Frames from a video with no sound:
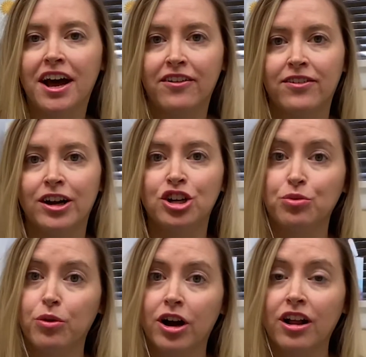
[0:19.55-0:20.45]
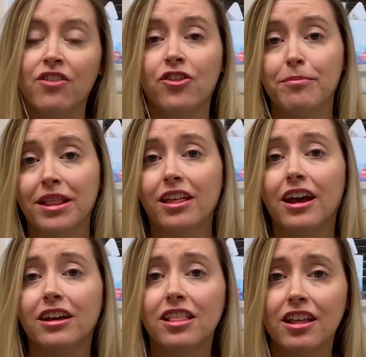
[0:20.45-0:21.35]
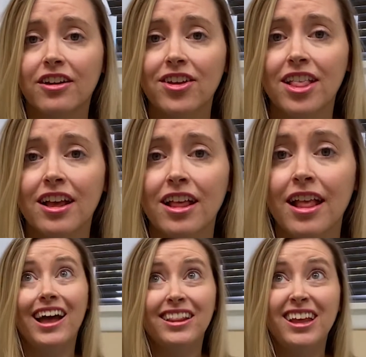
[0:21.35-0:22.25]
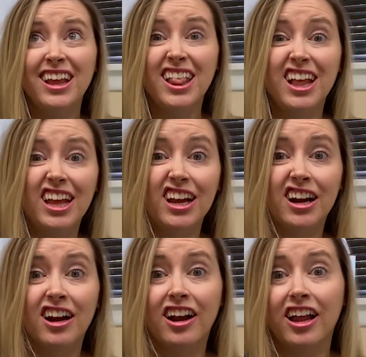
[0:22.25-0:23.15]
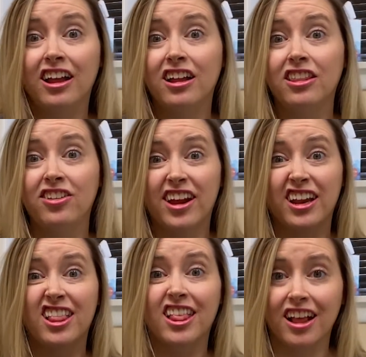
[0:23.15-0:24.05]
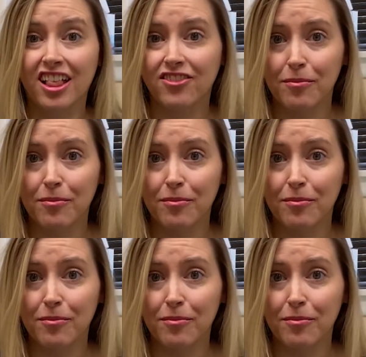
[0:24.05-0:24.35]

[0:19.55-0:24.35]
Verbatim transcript: coverage works for mental health services, at least here in the United States of